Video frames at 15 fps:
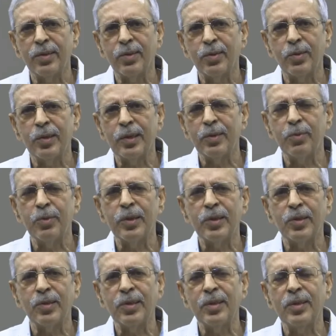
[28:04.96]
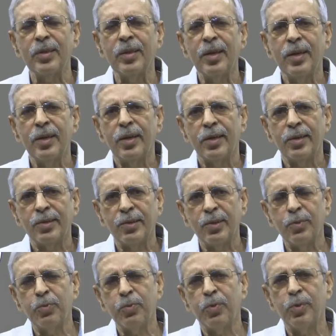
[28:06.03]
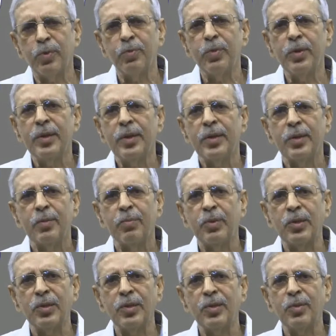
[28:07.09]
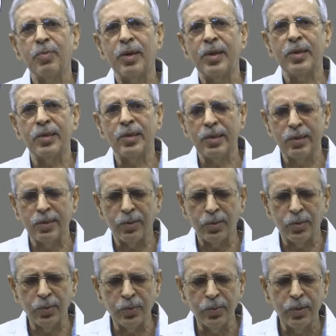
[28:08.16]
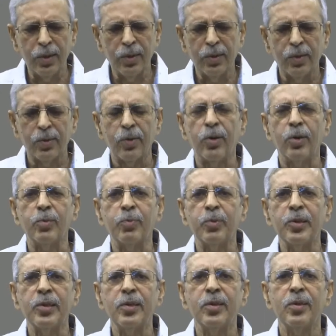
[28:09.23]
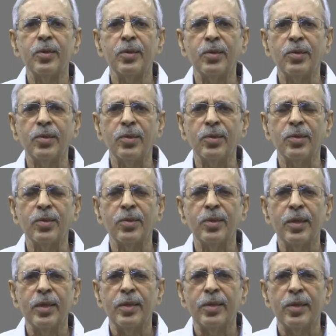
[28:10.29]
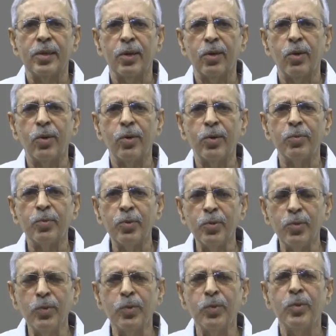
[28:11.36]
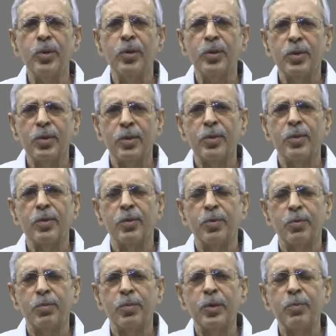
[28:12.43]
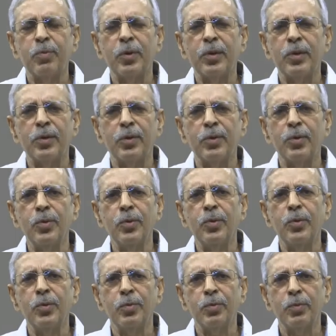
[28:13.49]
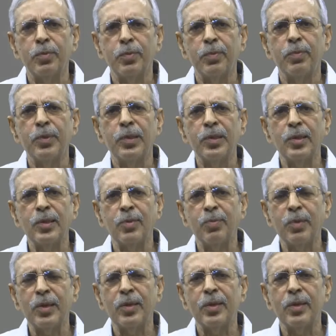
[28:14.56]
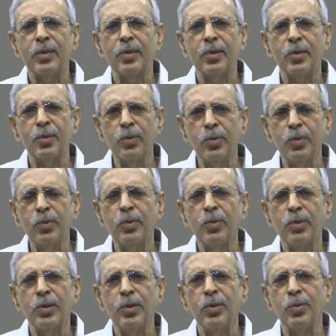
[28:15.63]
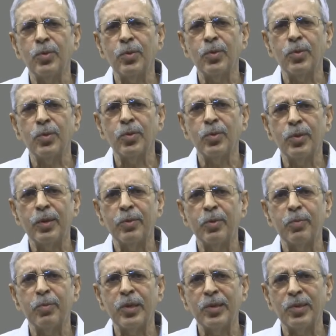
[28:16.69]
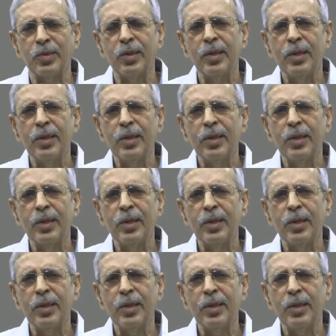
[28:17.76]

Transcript: today we are seeing a shift from the business maharajas to corporate rishis. There are a lot of new people, new businessmen and the new CEOs who have emerged